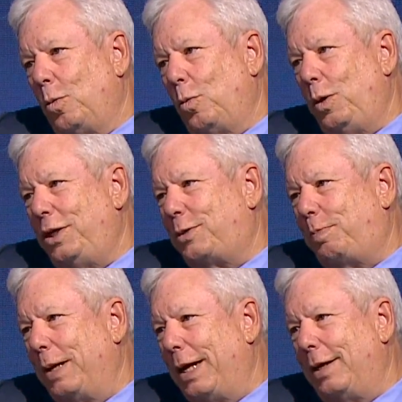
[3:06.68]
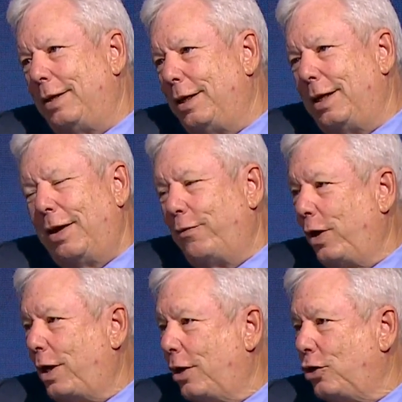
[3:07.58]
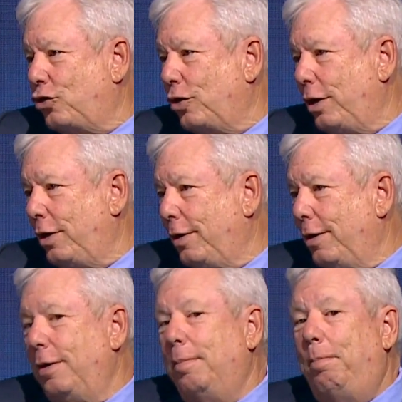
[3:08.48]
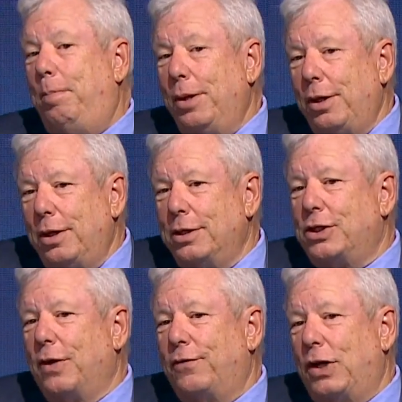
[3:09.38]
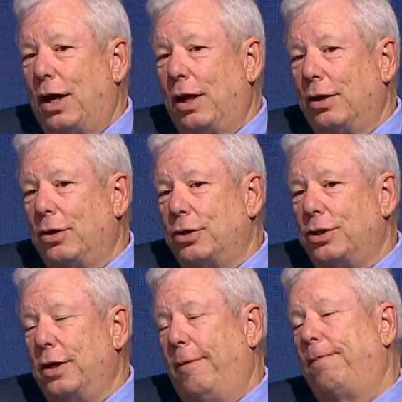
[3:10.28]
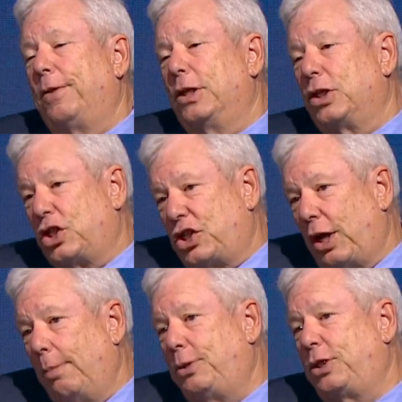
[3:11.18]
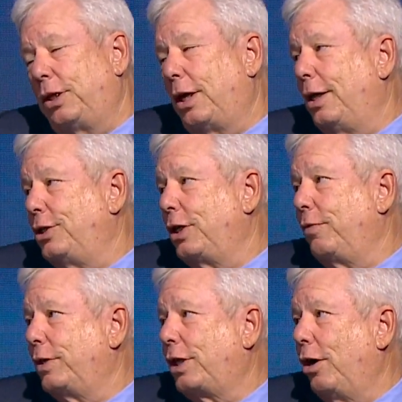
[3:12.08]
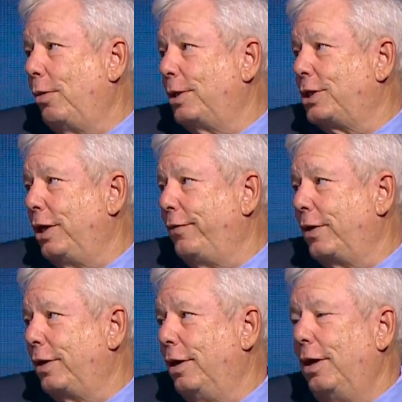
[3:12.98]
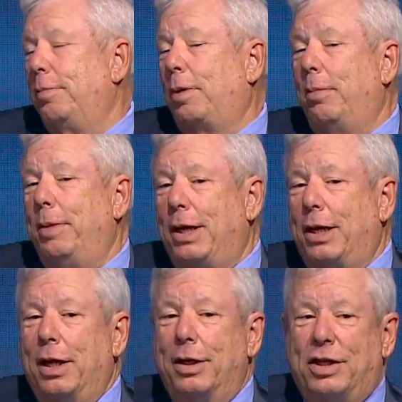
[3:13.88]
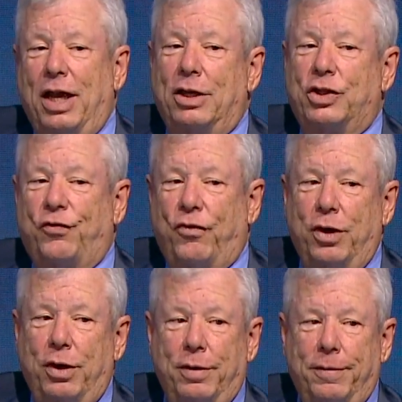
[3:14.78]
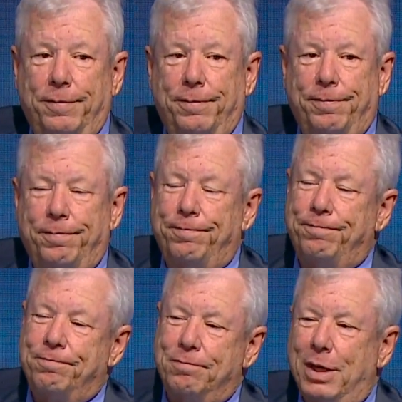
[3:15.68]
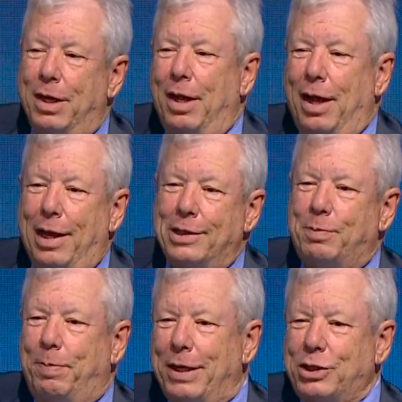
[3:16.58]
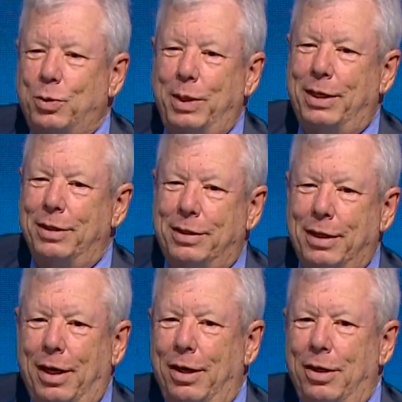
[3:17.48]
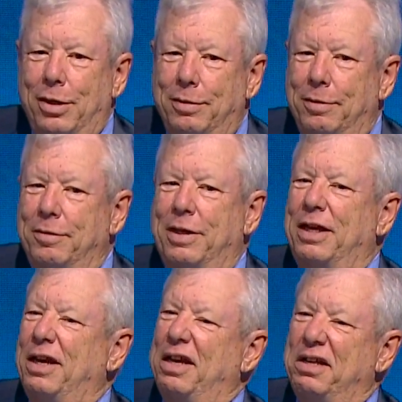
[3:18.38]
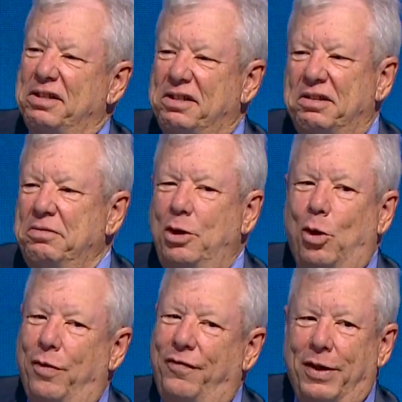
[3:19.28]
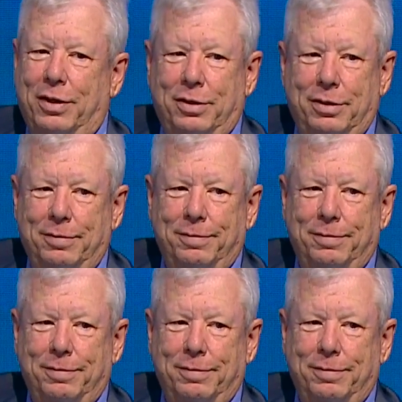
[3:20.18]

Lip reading: We spend in every country billions of dollars subsidizing retirement saving by making it tax-free. As best we can tell, that has no effect.